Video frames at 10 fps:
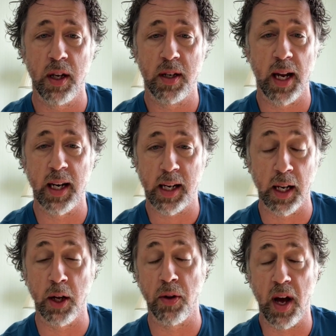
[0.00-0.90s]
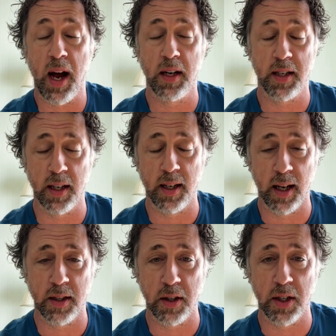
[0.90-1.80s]
technically you're the hunted,
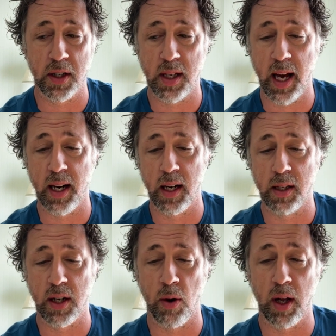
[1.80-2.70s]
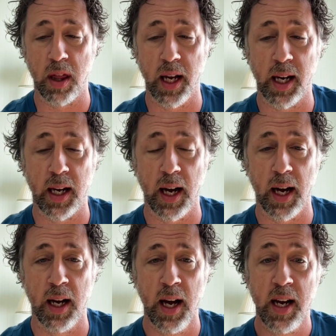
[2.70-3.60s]
as you just said. So I think
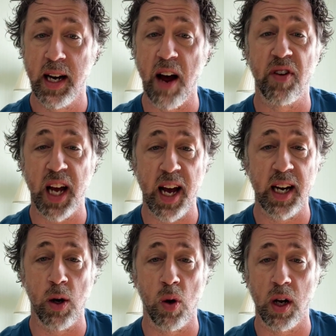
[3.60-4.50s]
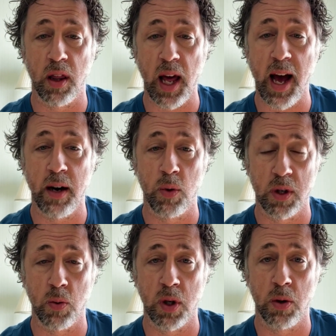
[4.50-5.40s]
navigating all of that
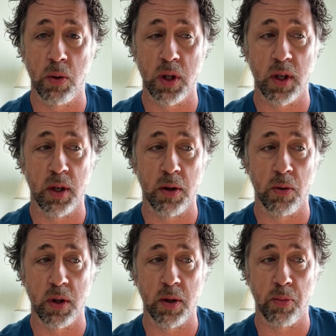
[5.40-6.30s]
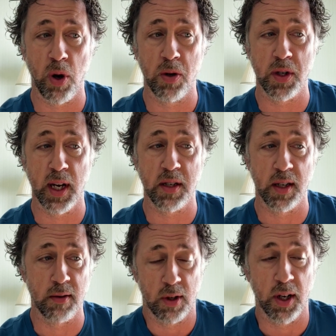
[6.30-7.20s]
was a process,
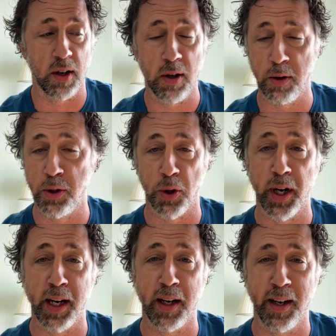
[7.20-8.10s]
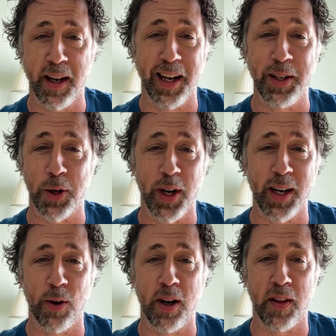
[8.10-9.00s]
and
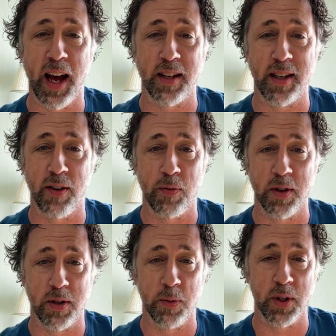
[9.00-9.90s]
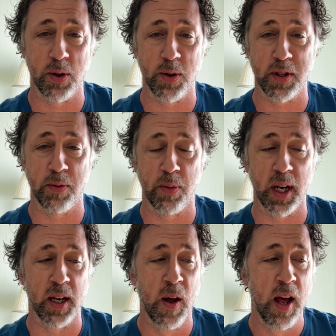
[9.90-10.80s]
enjoying all of that stuff was awesome,
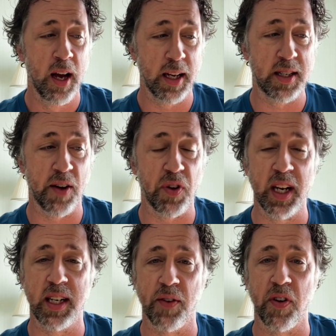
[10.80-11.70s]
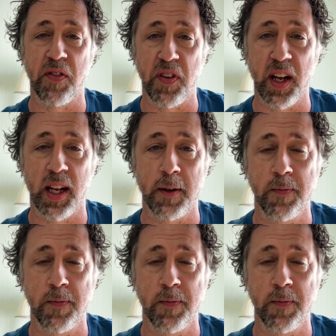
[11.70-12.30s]
but definitely a different feeling.